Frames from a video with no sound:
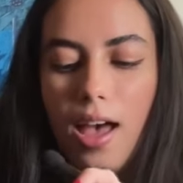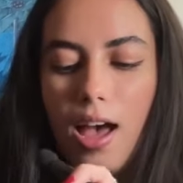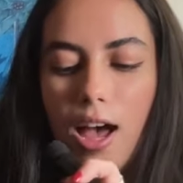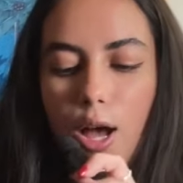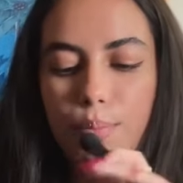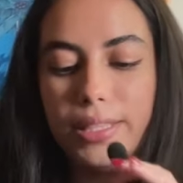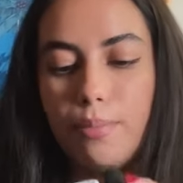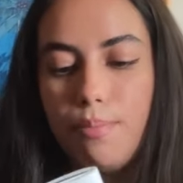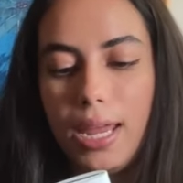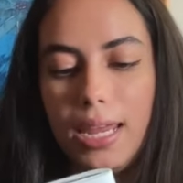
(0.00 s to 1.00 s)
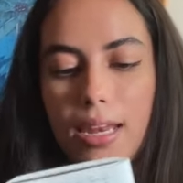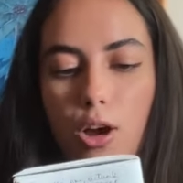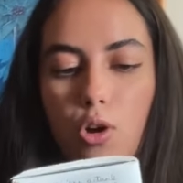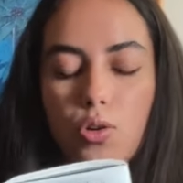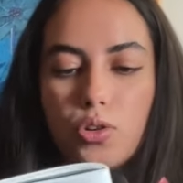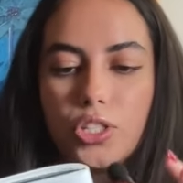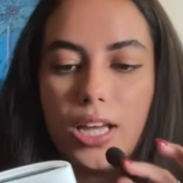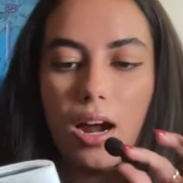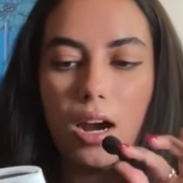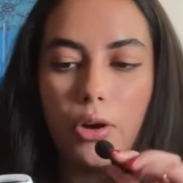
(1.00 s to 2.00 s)
but the main accords
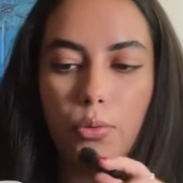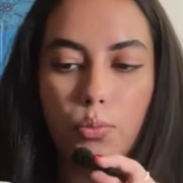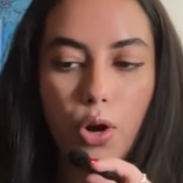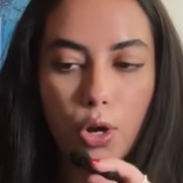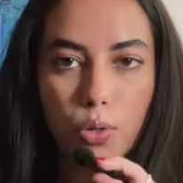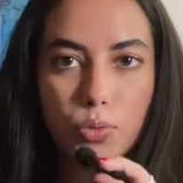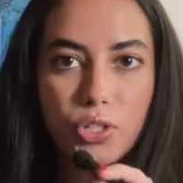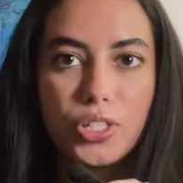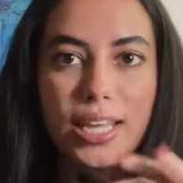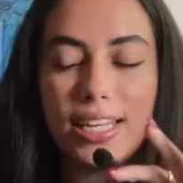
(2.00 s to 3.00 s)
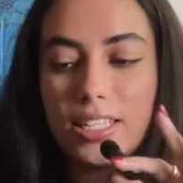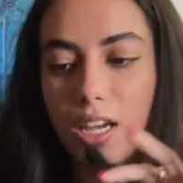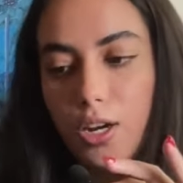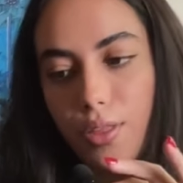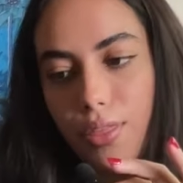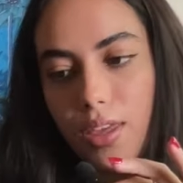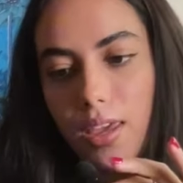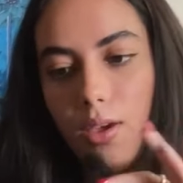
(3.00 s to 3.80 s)
are rose, it is earthy,